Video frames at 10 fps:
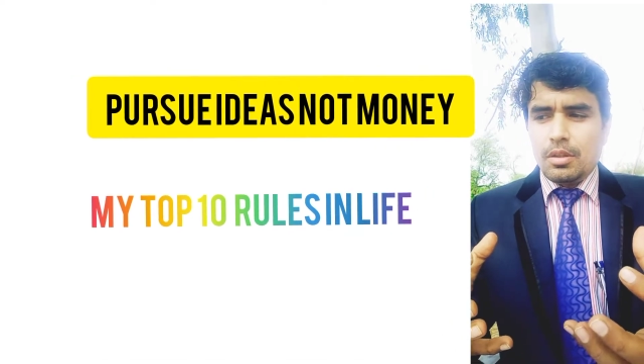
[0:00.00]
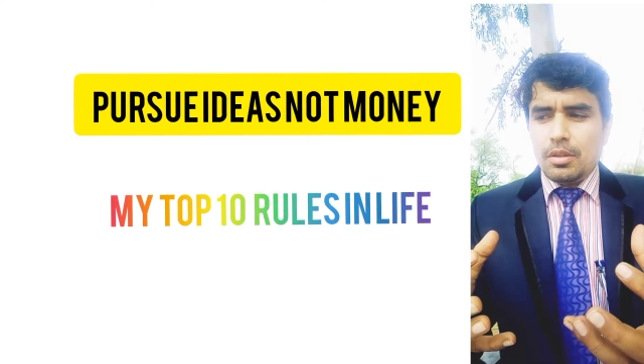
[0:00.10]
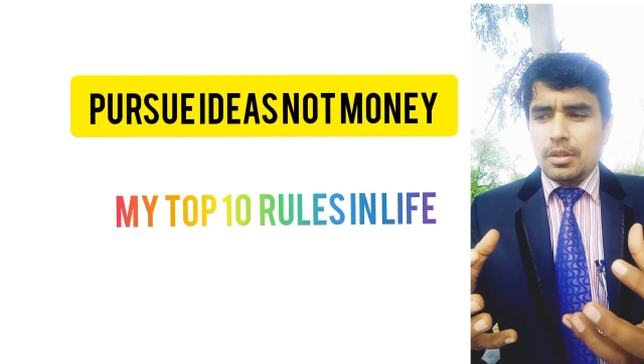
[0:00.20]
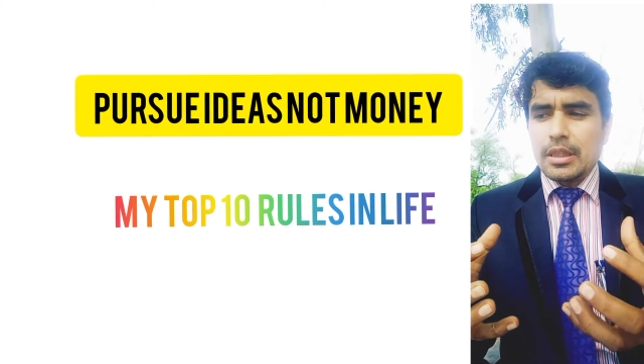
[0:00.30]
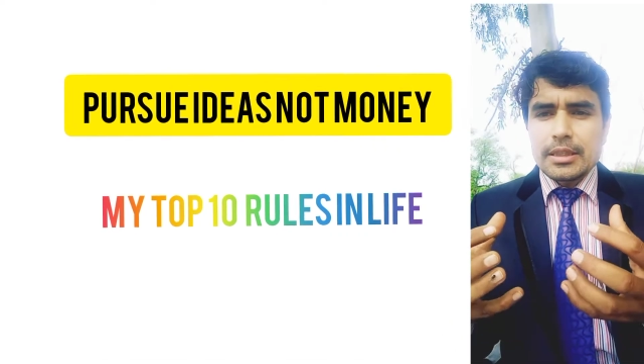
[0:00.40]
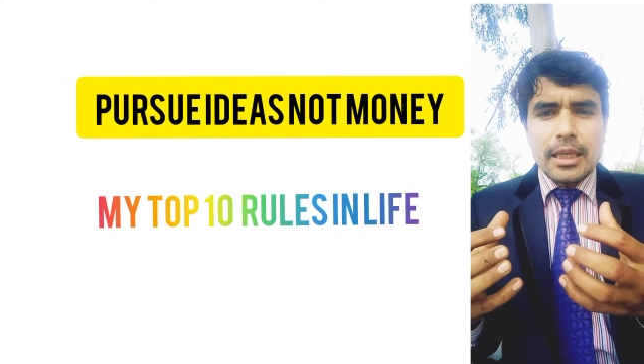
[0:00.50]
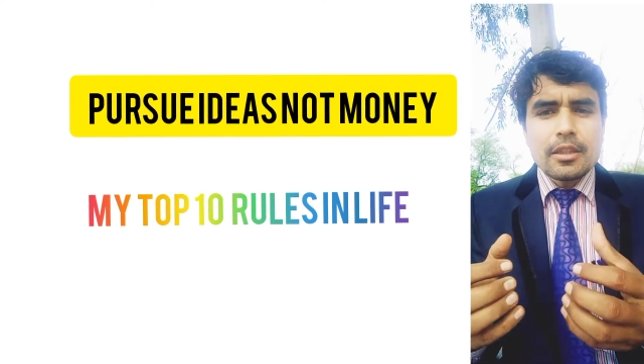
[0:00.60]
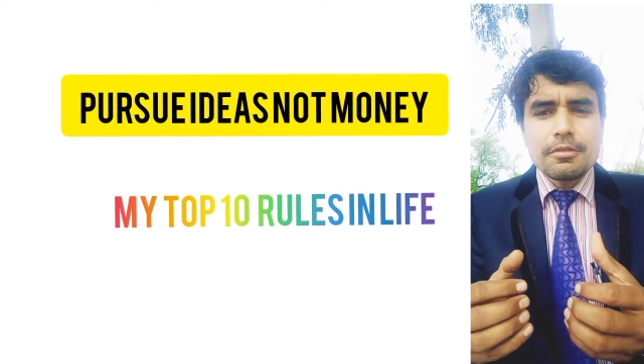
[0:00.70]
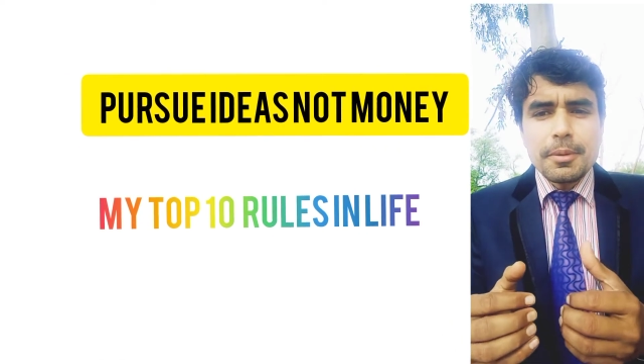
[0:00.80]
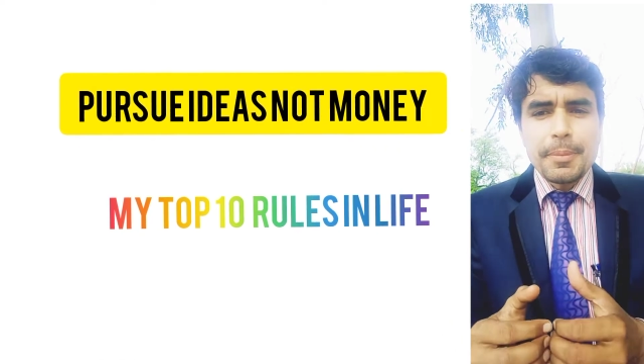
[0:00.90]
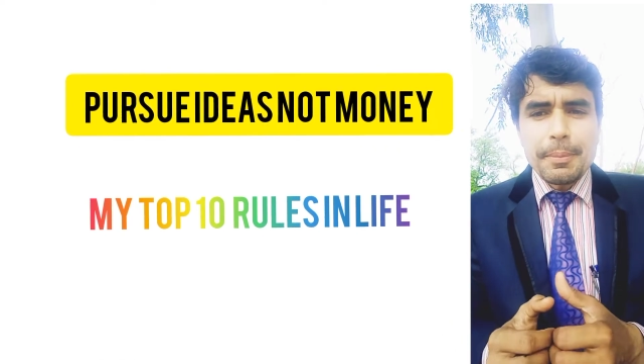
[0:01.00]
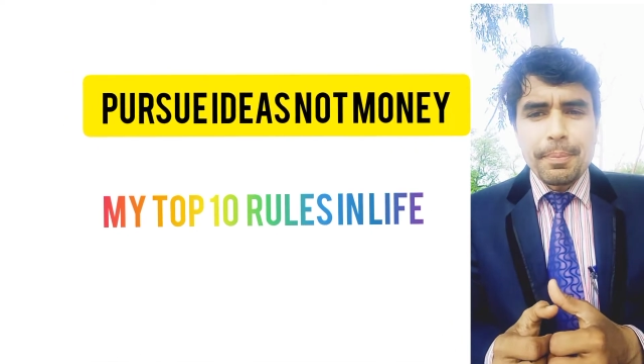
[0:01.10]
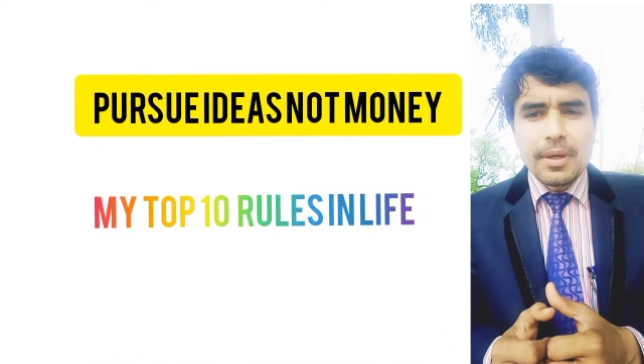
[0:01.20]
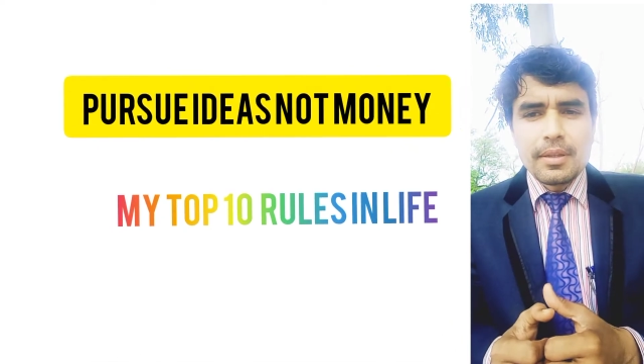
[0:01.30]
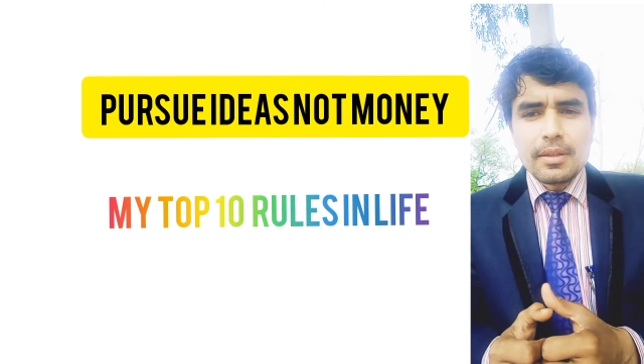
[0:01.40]
Successful
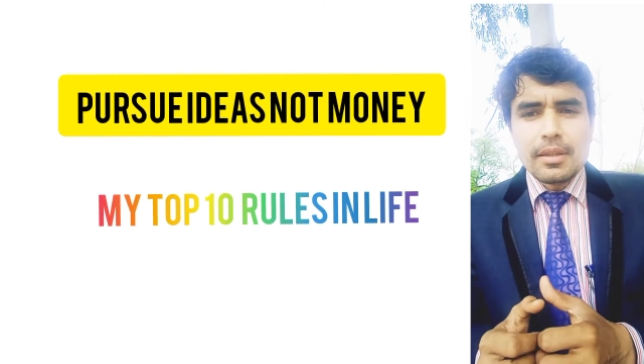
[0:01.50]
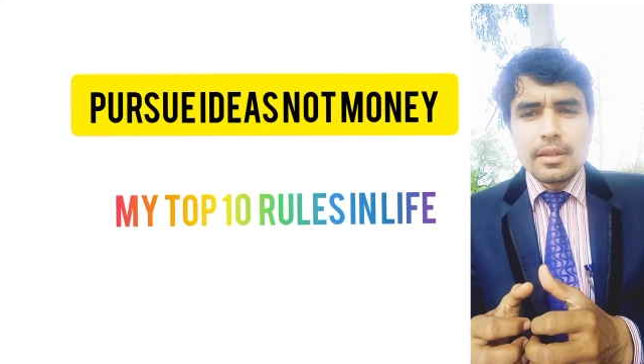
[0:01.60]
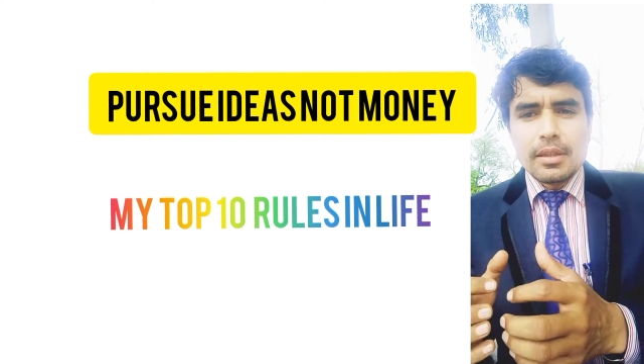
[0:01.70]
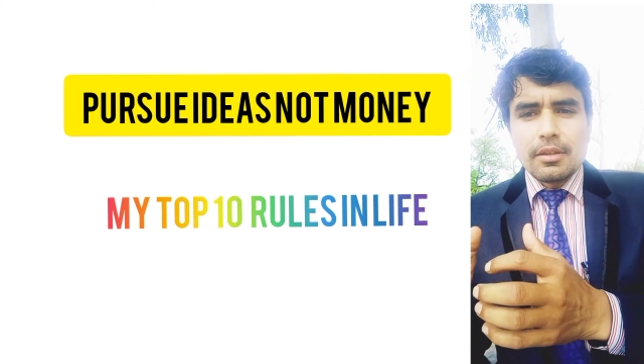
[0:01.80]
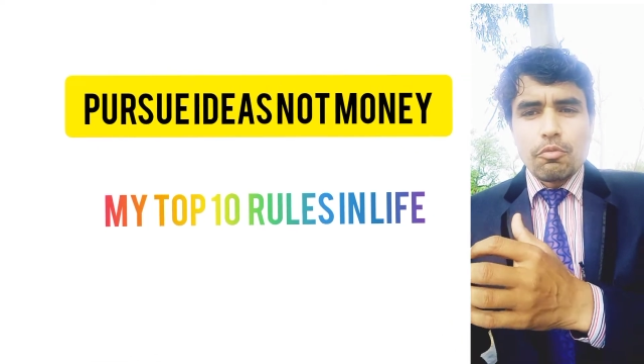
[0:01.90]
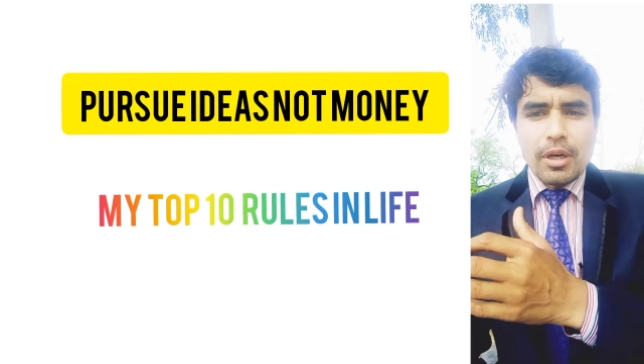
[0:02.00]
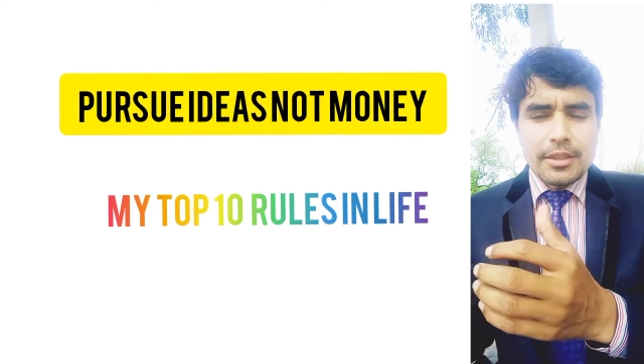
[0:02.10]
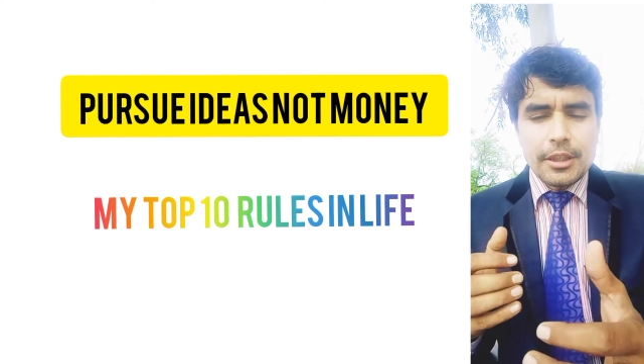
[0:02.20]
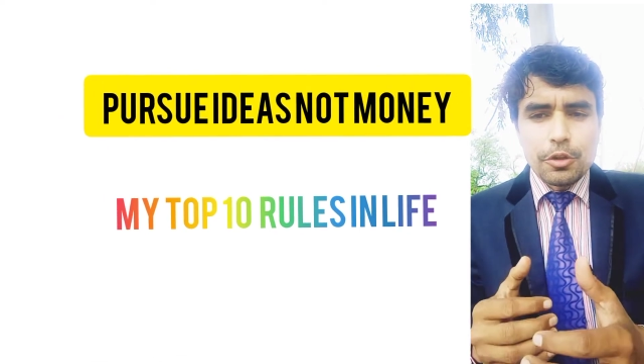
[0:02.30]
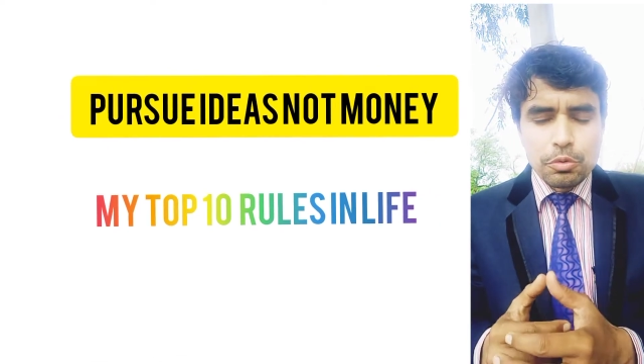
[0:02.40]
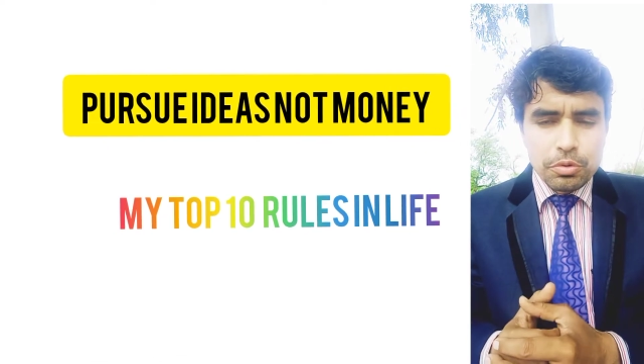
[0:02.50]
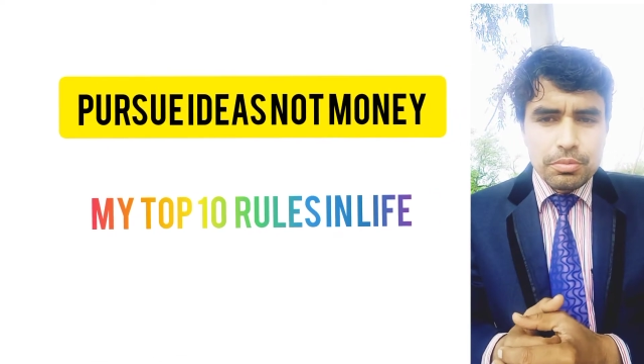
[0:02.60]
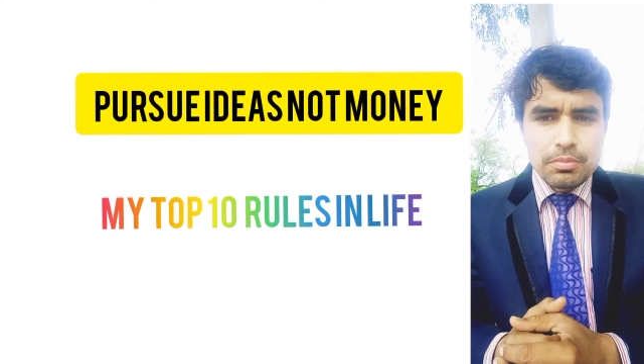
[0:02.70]
people, what they do,